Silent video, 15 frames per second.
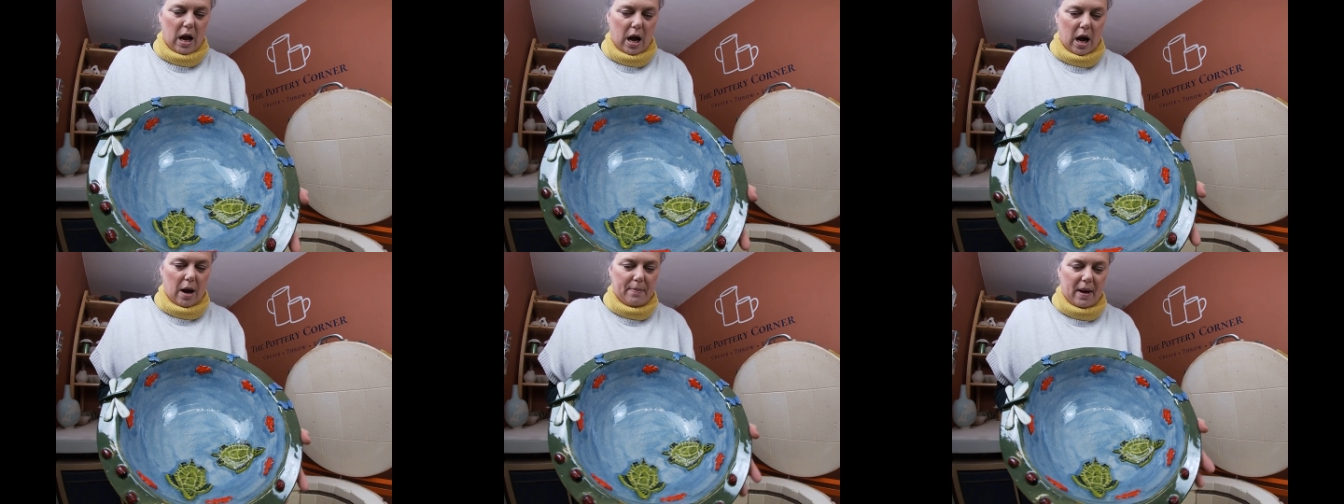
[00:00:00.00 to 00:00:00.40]

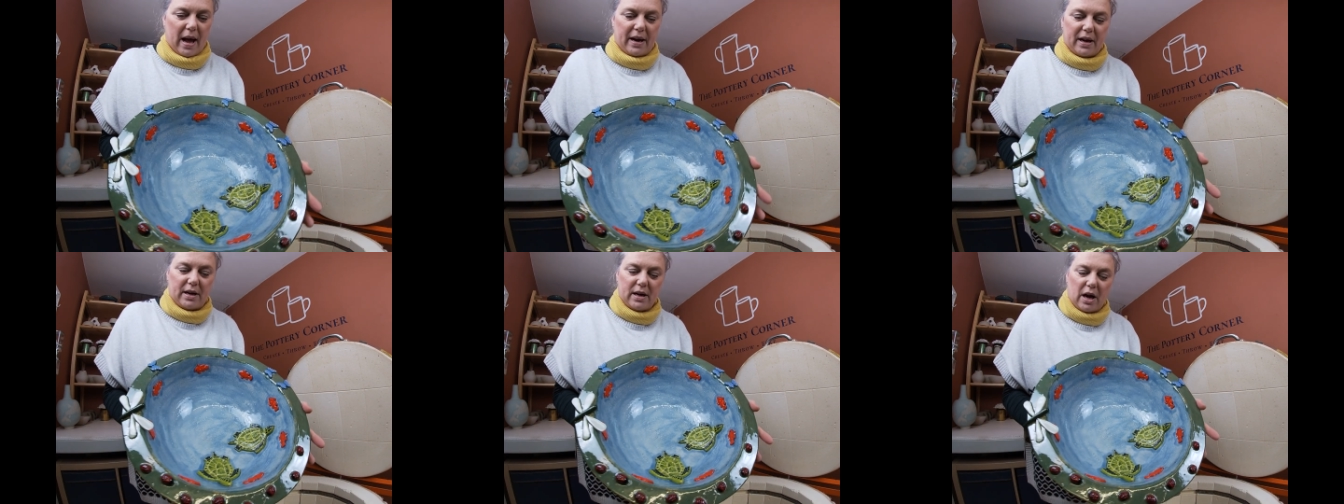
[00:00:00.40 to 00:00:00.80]

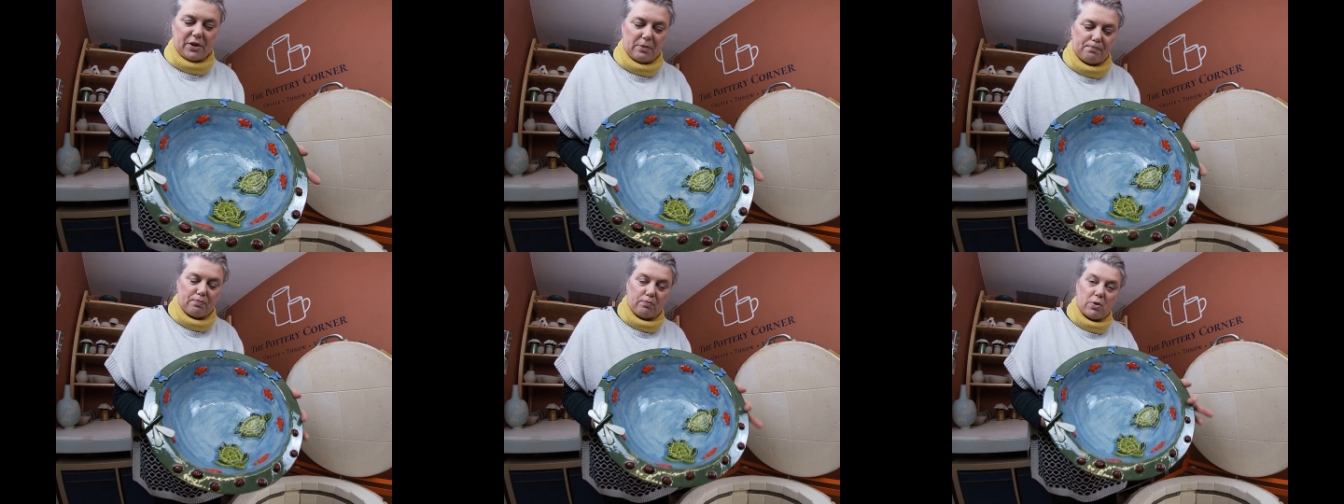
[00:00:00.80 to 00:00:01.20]
And
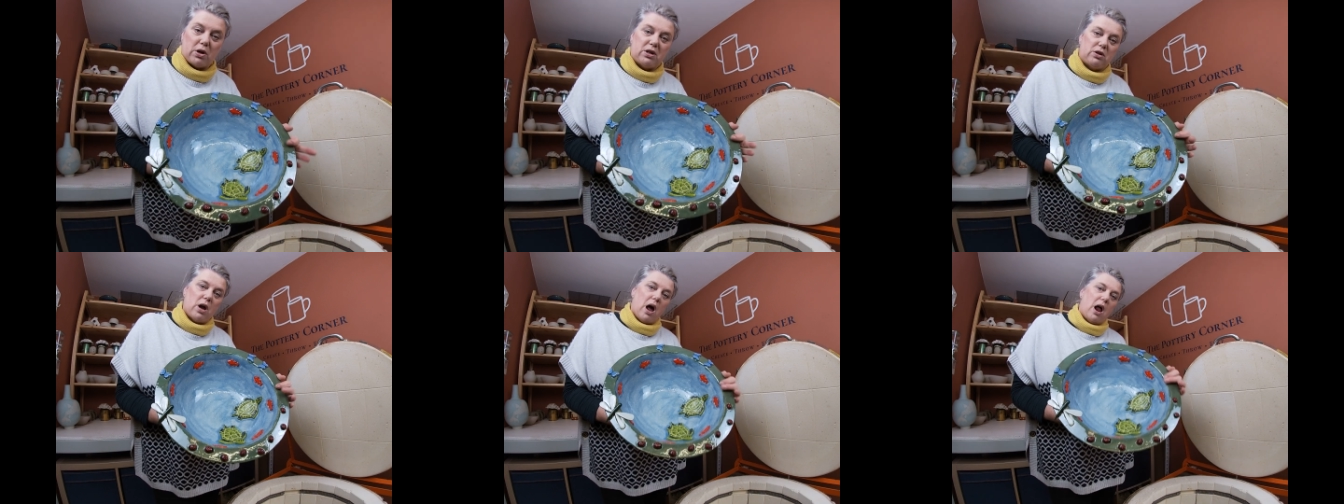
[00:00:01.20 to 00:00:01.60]

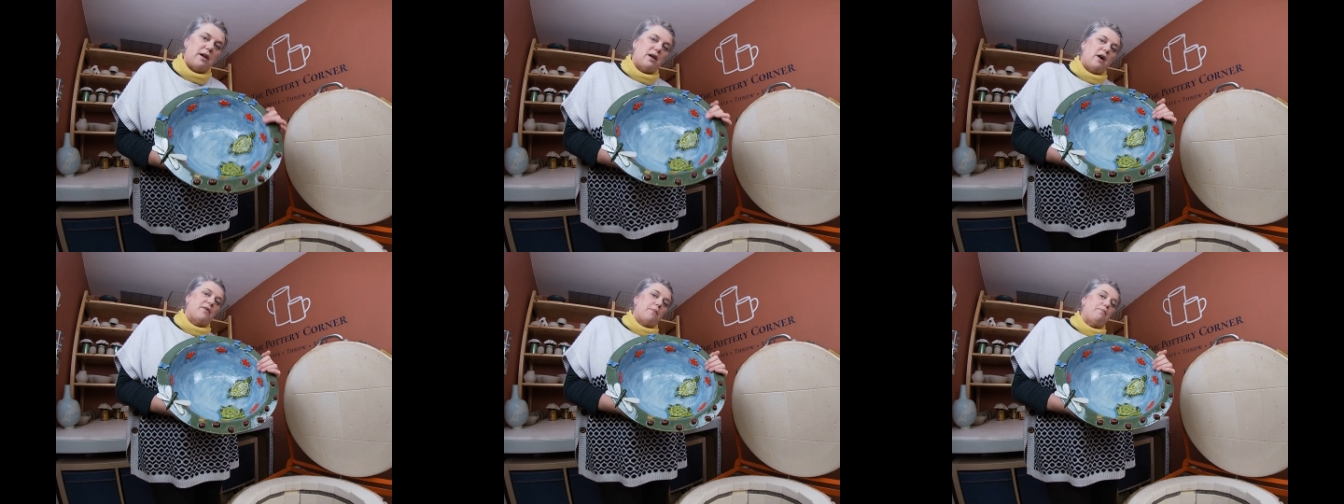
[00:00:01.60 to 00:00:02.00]

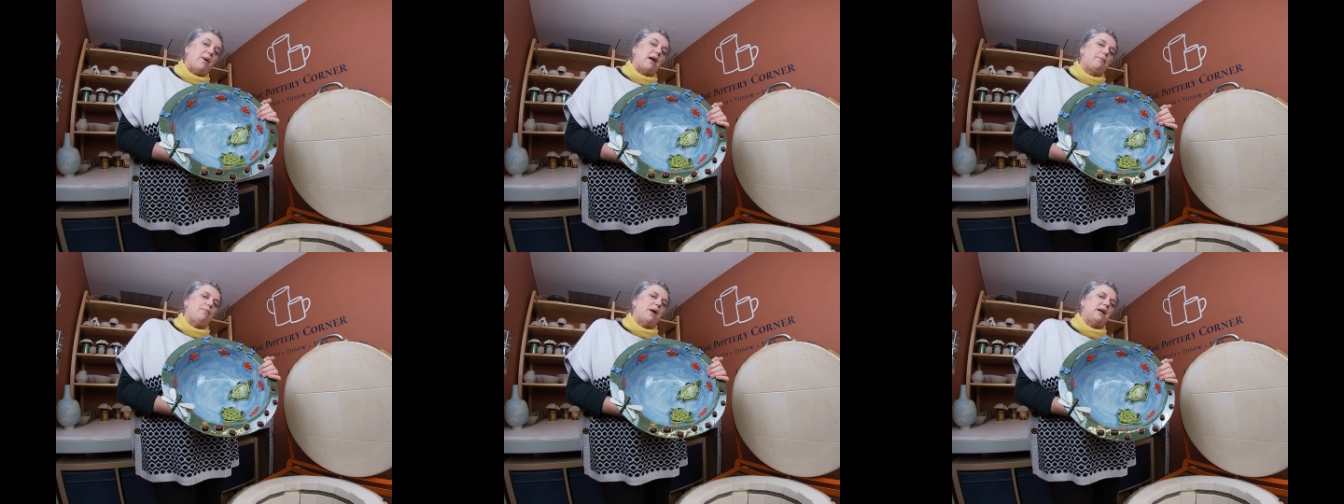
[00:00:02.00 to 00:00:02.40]
another
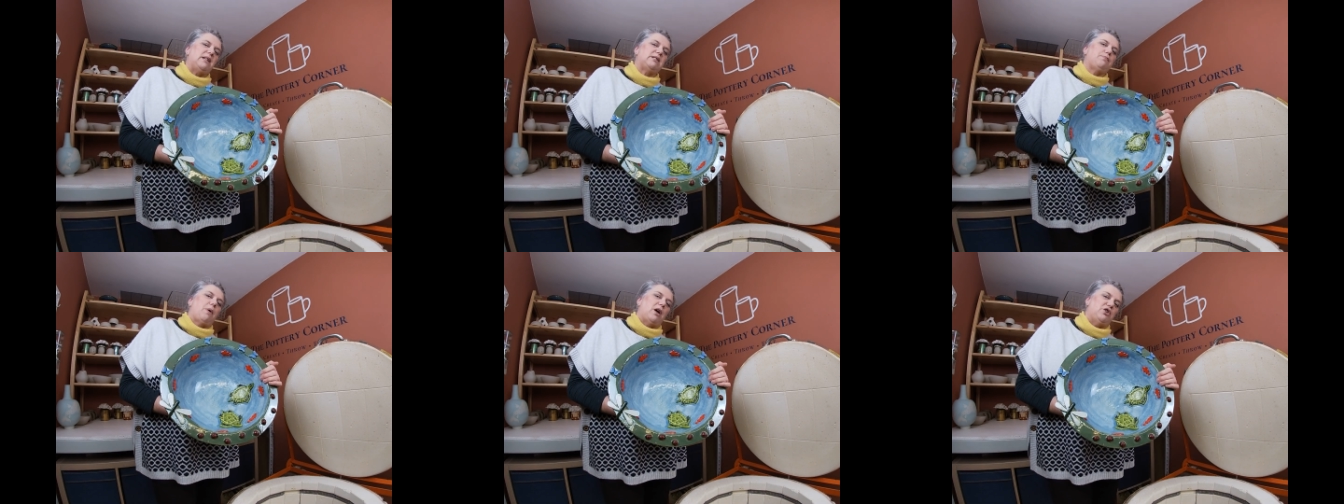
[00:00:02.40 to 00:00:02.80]
big
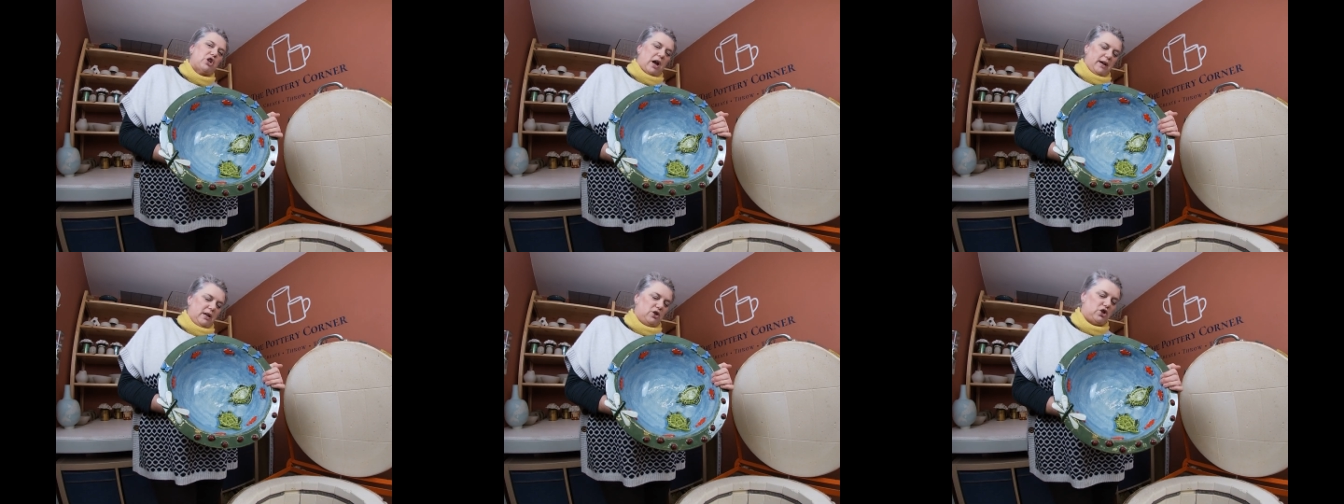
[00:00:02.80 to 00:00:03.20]
piece by
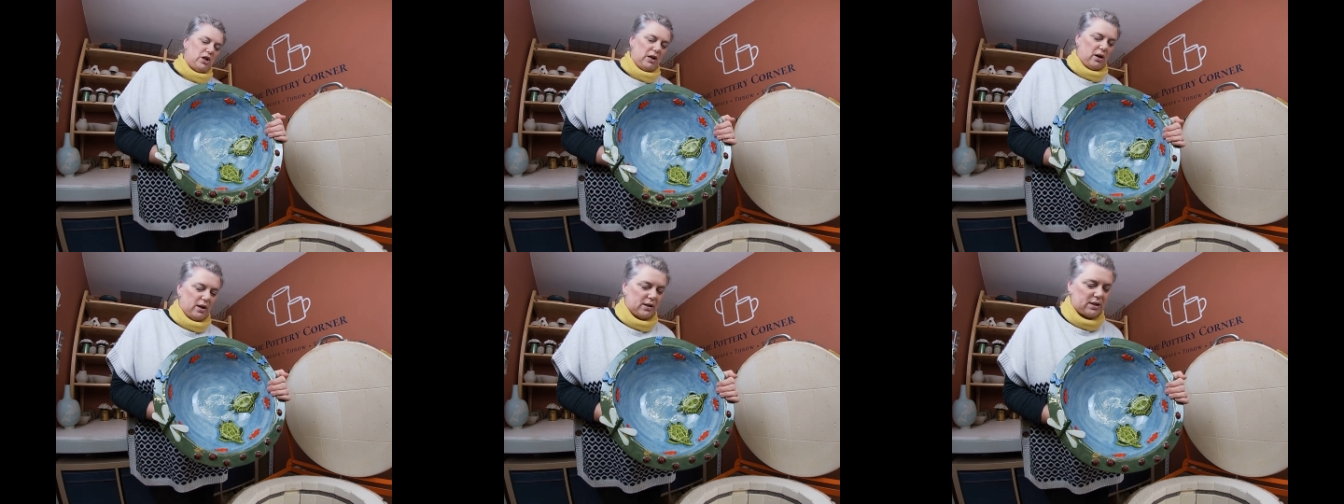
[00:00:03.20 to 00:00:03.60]
Janet.
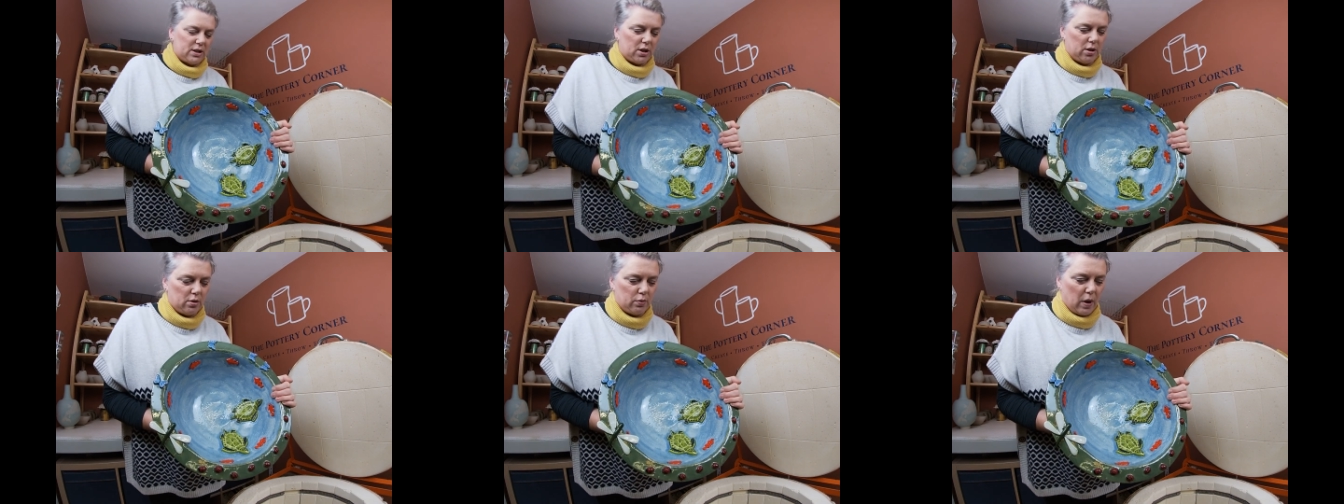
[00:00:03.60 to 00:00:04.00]
She likes
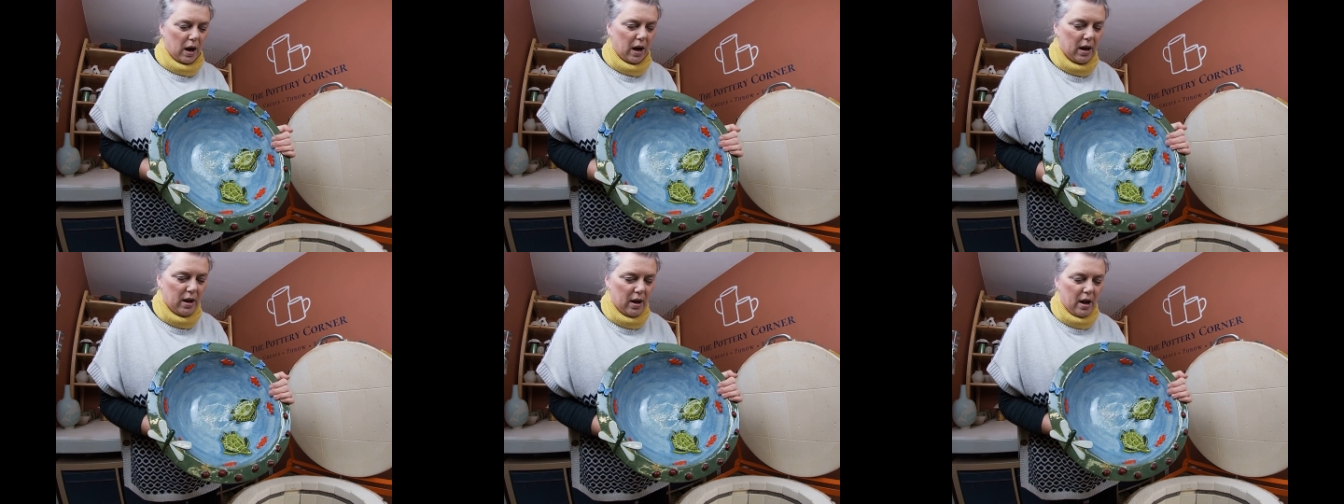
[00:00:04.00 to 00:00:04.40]

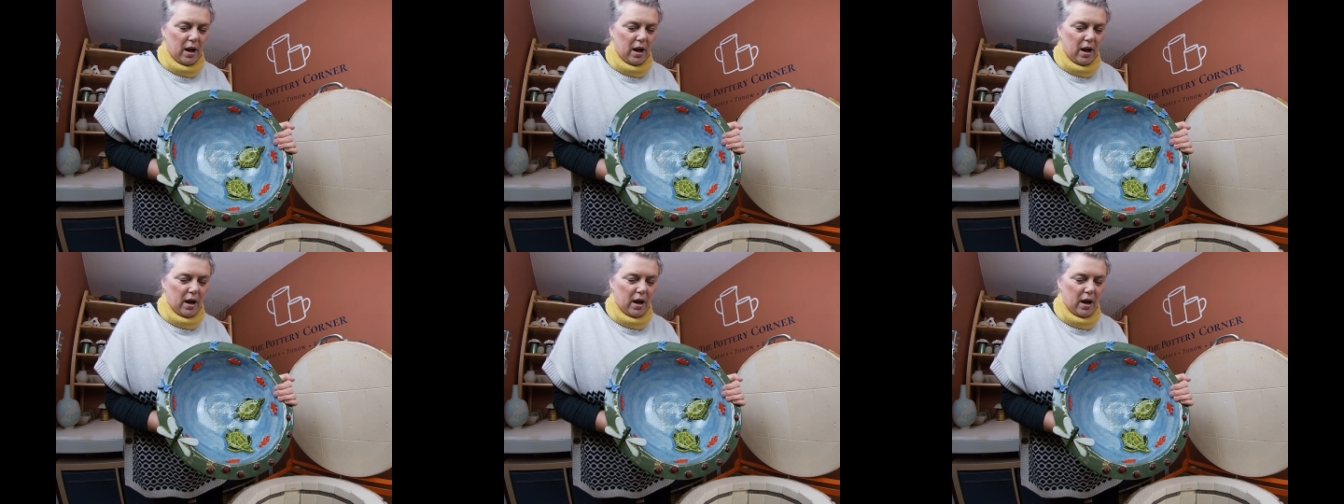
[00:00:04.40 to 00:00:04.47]
to